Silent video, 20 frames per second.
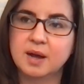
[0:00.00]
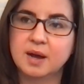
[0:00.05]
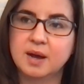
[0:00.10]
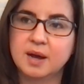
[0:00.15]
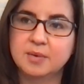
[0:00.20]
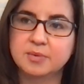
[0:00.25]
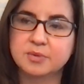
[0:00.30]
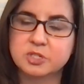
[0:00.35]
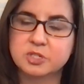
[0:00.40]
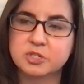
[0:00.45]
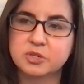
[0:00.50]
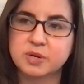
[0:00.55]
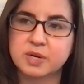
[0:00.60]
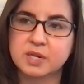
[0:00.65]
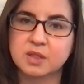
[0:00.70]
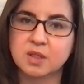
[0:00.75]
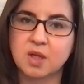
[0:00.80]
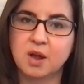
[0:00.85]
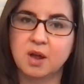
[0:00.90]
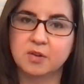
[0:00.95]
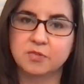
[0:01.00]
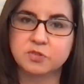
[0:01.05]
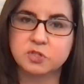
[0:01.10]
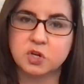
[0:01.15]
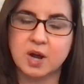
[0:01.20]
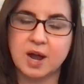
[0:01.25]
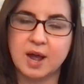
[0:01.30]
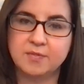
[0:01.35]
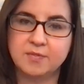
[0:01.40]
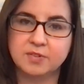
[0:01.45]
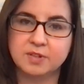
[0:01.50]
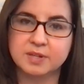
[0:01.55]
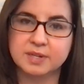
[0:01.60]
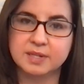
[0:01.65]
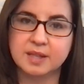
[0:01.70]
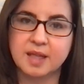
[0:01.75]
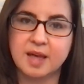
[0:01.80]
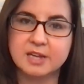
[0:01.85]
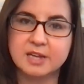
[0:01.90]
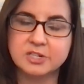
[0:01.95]
I was doing a lot of
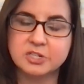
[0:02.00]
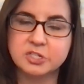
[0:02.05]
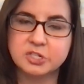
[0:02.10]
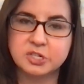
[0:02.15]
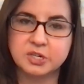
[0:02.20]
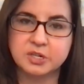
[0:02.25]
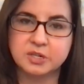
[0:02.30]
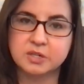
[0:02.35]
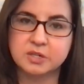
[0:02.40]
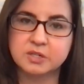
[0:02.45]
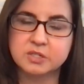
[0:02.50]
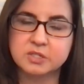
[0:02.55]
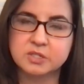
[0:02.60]
traveling last year.